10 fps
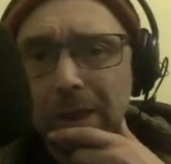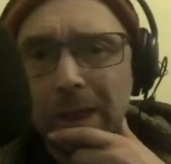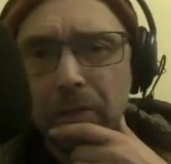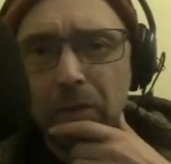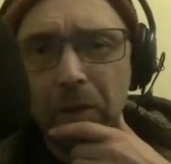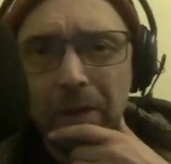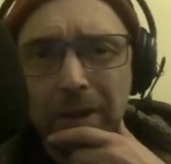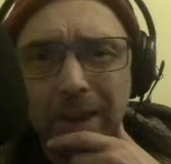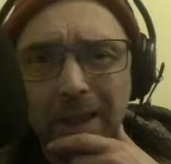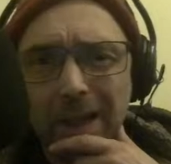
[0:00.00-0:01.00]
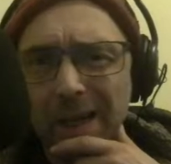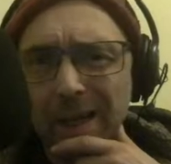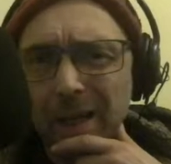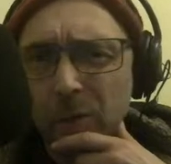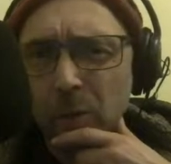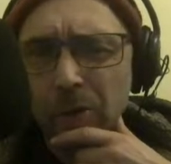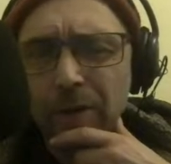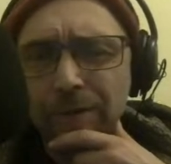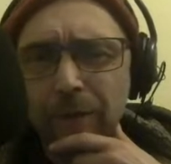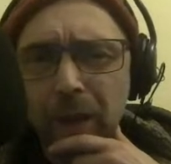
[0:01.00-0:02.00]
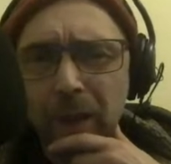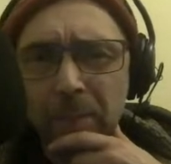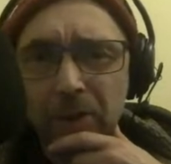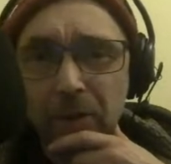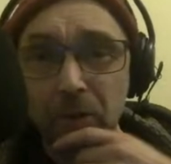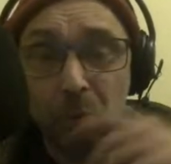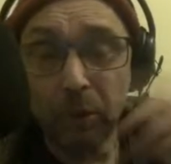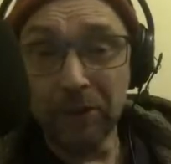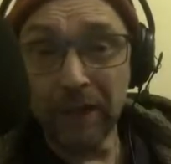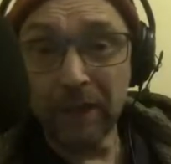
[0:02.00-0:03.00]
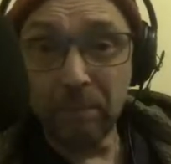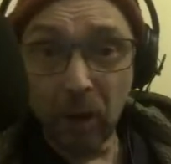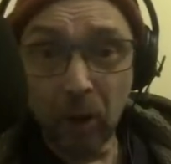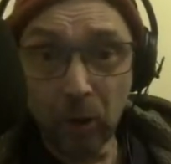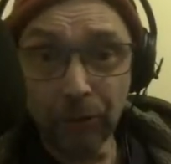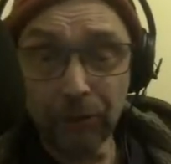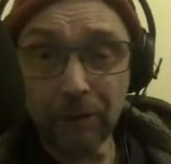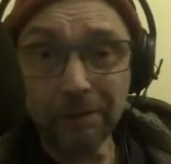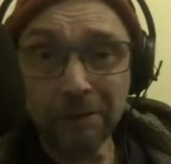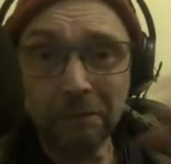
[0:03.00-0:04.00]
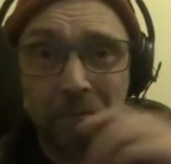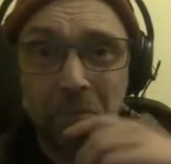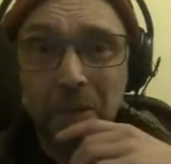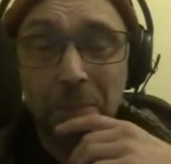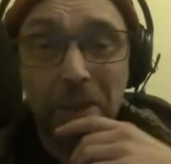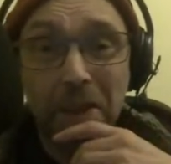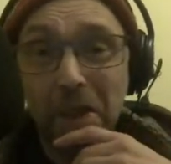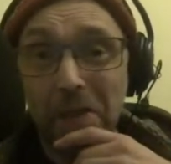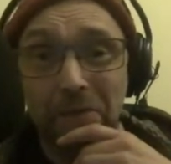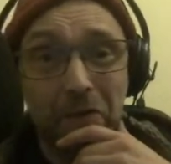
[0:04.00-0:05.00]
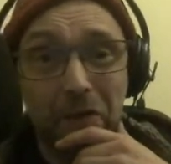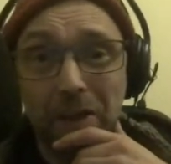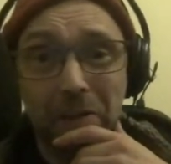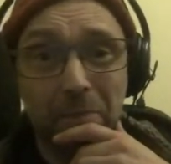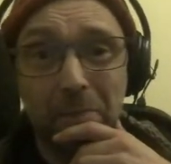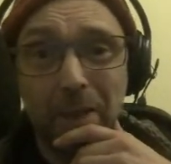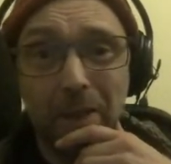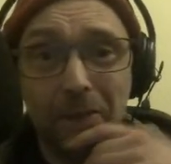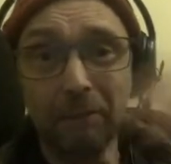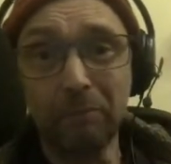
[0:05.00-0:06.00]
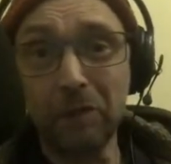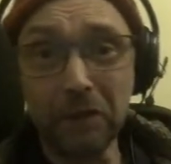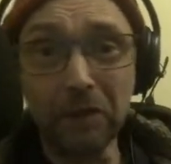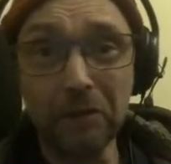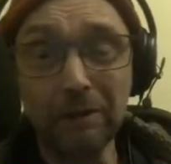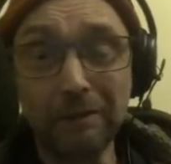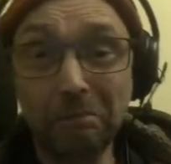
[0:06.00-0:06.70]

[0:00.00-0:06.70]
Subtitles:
Ironically, I can't watch the full episodes which they post, but I can't see them because I'm British.